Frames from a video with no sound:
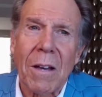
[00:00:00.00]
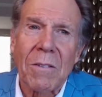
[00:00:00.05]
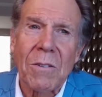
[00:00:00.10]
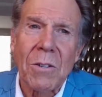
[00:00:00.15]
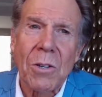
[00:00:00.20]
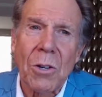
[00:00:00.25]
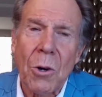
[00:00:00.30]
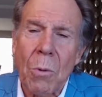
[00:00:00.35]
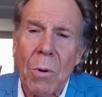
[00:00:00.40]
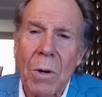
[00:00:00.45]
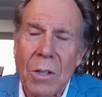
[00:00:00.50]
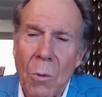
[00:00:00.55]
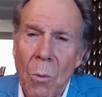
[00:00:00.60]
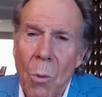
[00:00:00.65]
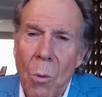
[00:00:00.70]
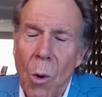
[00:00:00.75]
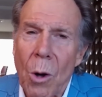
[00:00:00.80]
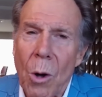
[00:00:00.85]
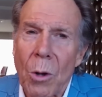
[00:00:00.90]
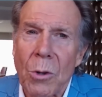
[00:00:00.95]
2 were at the
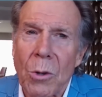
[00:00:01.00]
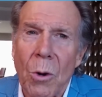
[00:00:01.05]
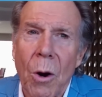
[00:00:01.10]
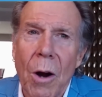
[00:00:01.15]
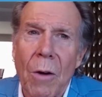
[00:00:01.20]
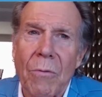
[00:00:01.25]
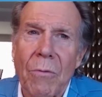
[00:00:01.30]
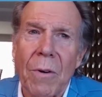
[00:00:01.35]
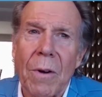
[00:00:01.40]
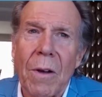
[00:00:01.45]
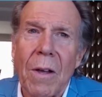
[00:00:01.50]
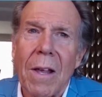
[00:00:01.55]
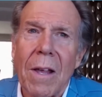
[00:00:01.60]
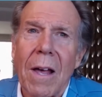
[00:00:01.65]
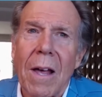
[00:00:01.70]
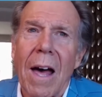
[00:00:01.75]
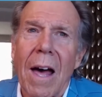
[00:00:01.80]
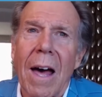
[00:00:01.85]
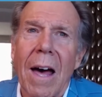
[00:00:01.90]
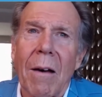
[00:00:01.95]
Waldorf,
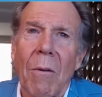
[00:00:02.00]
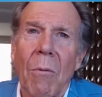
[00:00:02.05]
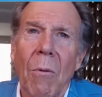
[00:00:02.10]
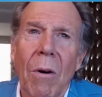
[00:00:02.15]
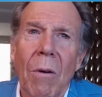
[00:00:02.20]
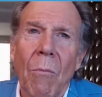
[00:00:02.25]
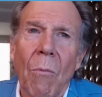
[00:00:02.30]
2